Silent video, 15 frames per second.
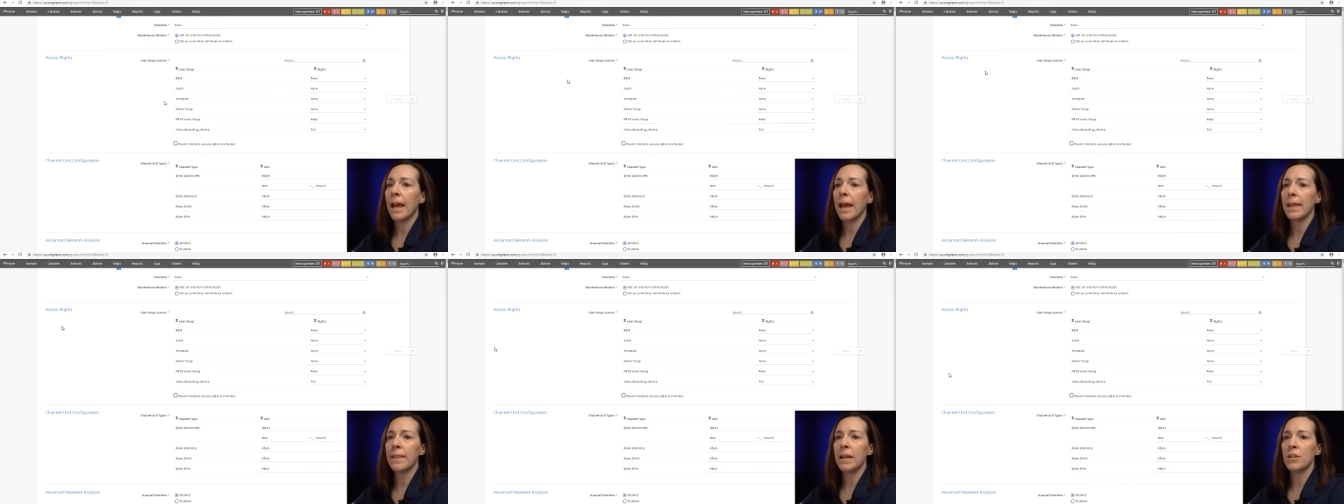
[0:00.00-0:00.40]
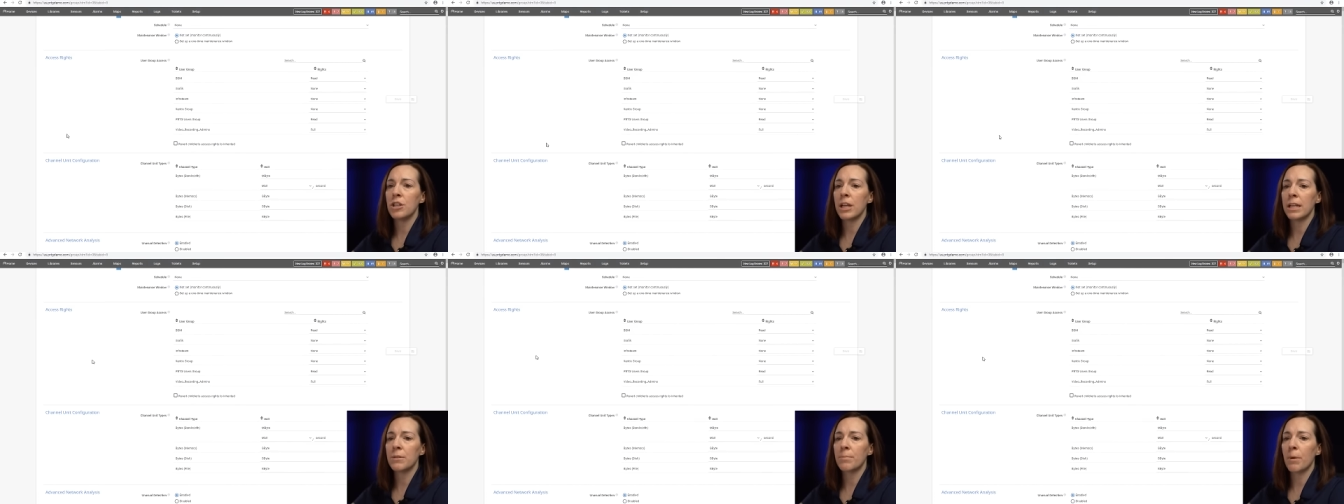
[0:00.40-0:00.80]
and then
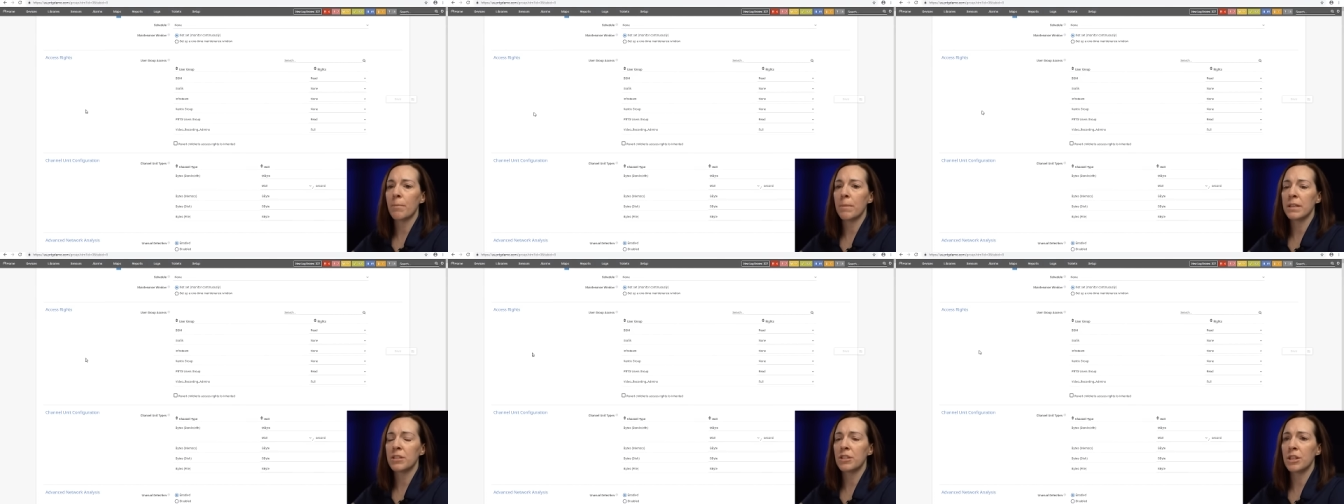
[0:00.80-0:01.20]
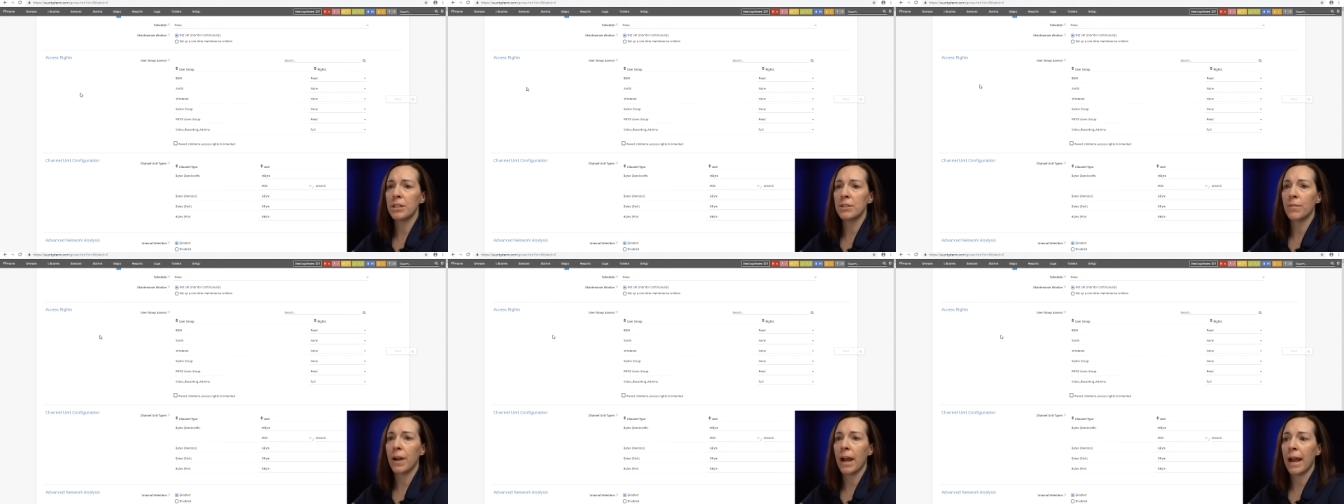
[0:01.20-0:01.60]
change
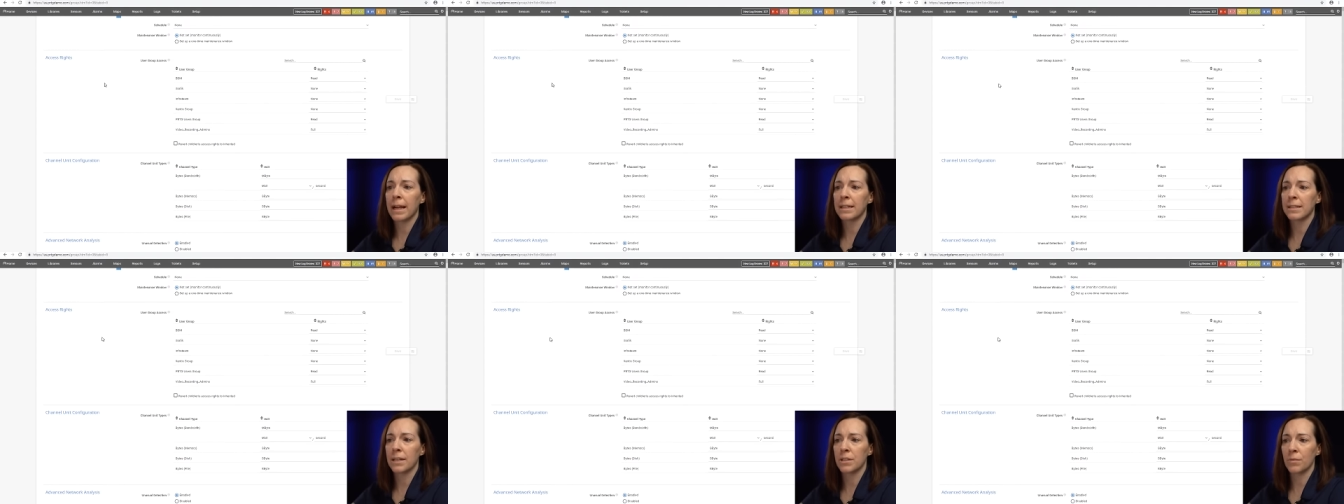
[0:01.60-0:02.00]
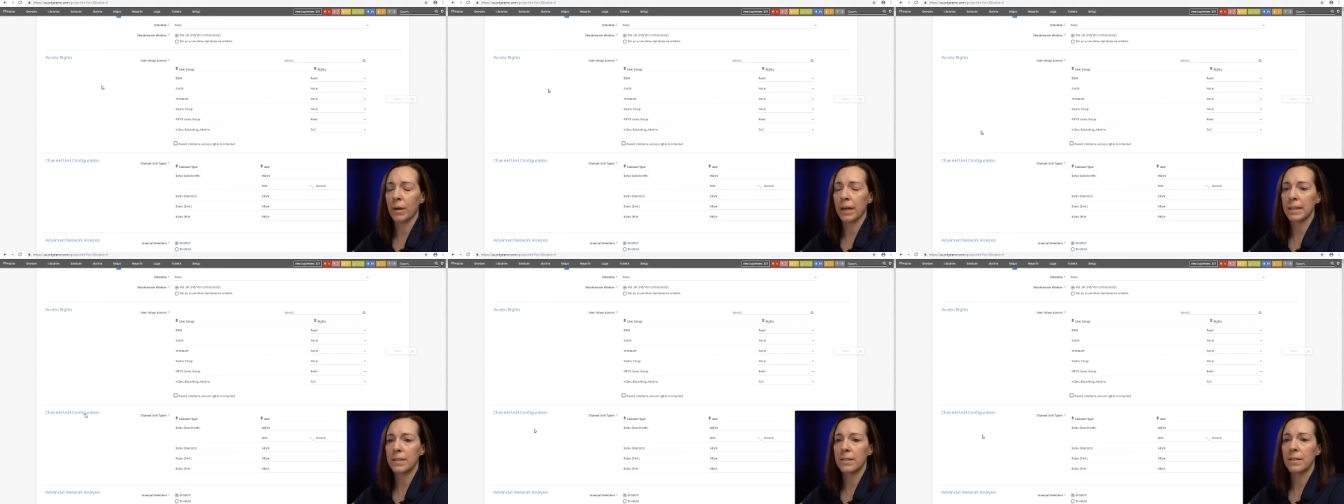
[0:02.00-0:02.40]
permissions for access
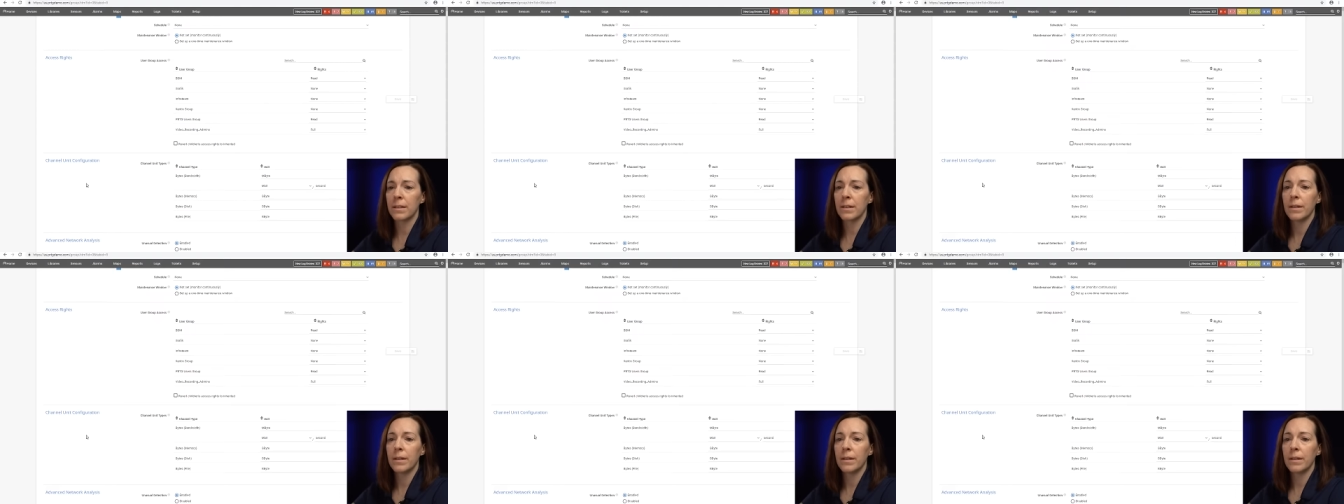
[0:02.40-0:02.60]
rights.